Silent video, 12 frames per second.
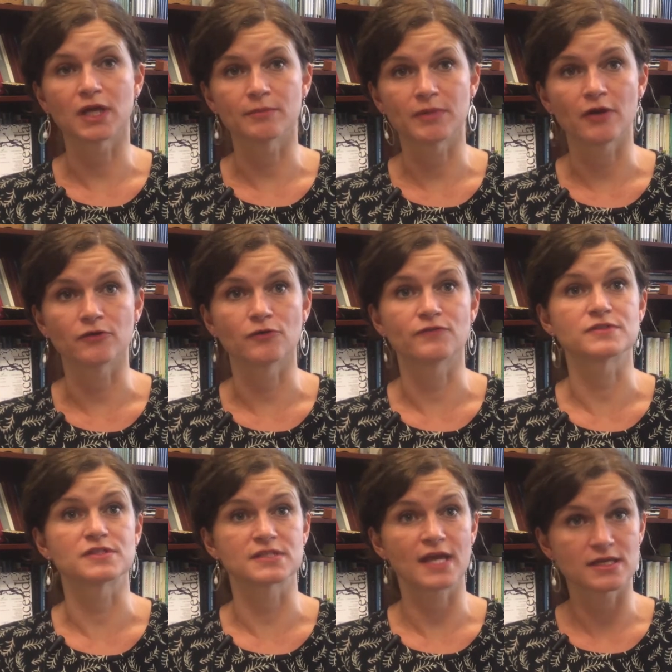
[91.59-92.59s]
Planned Parenthood
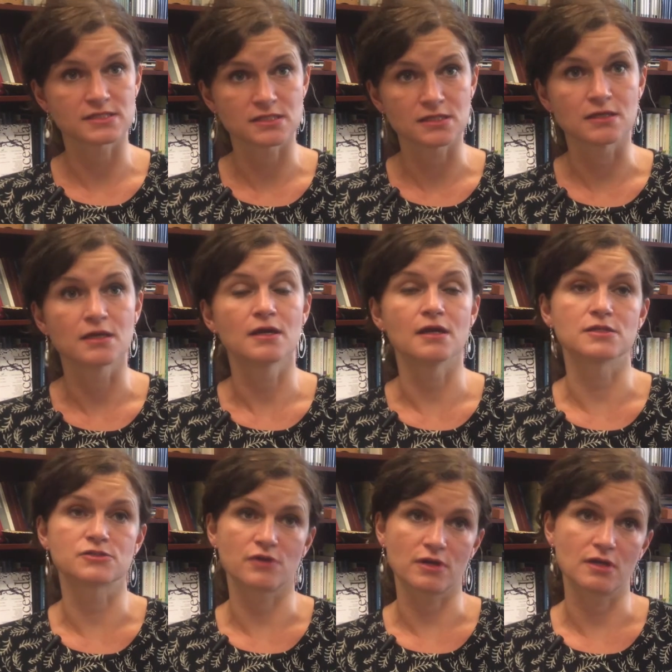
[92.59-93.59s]
versus Casey and
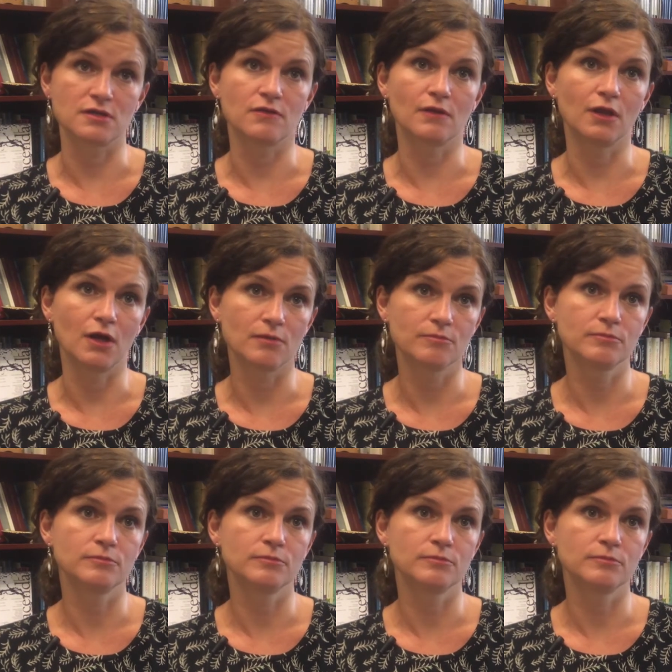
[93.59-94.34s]
striking down the law.